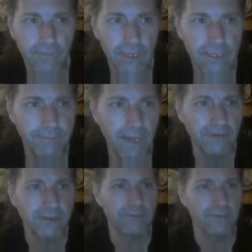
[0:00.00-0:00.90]
As
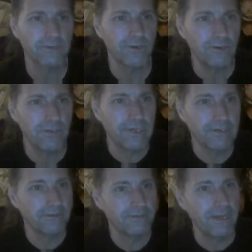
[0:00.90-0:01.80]
Balor keeps control
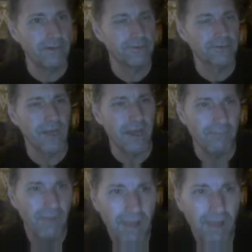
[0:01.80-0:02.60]
and nailed the stomp,